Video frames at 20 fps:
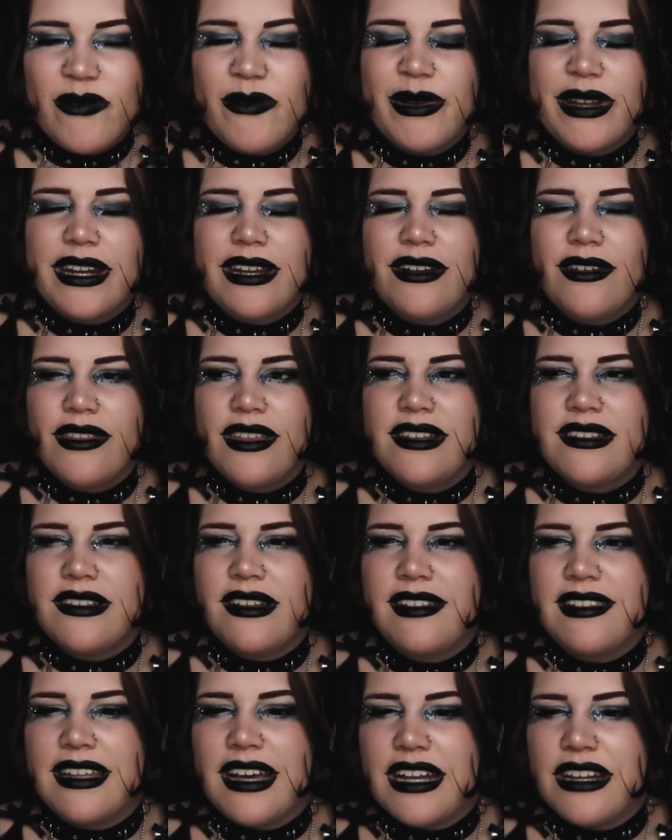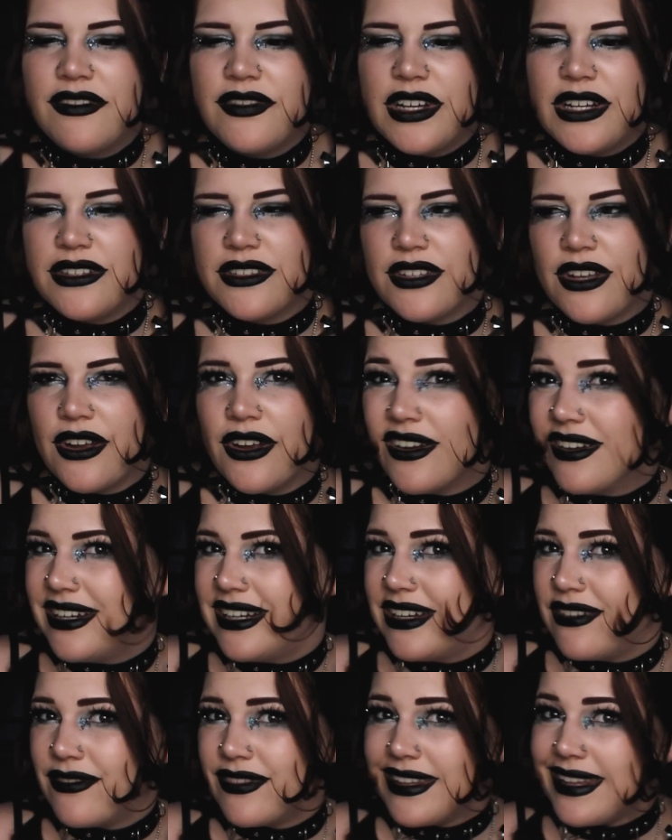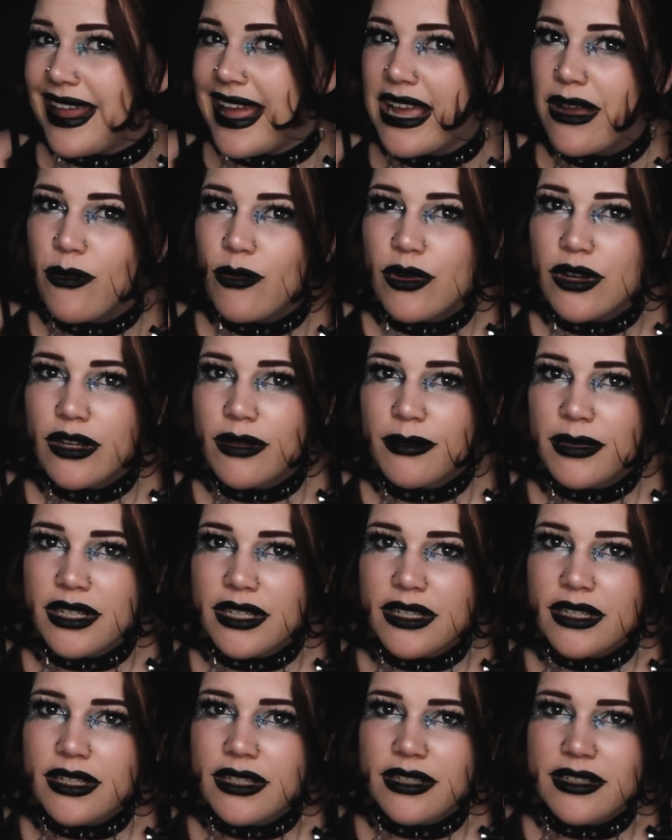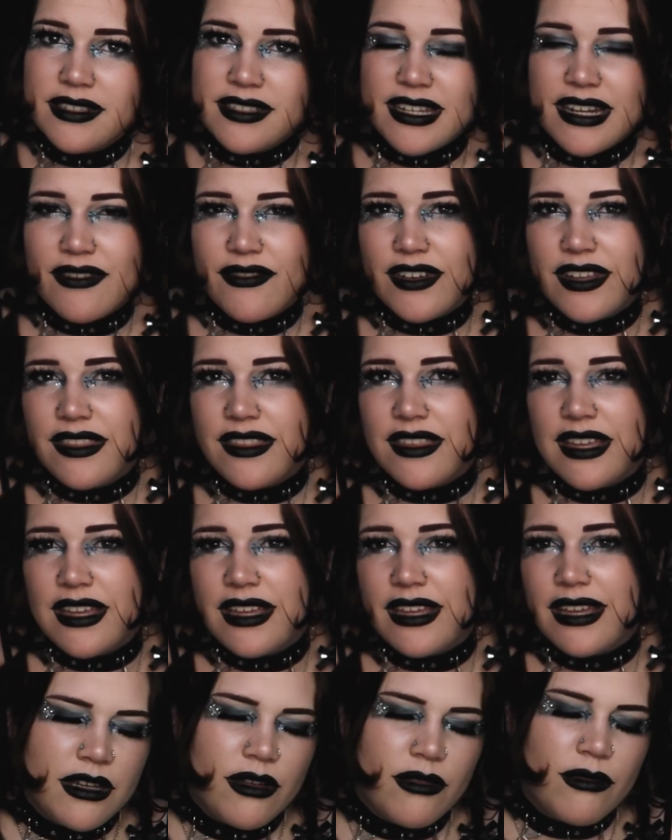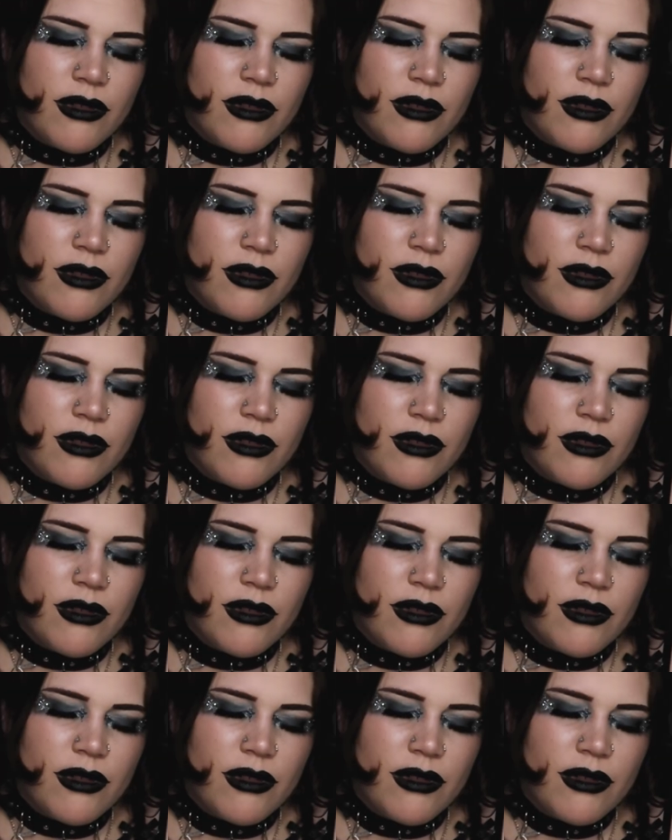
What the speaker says: But I know they sell a lot of alternative leg warmers and everything.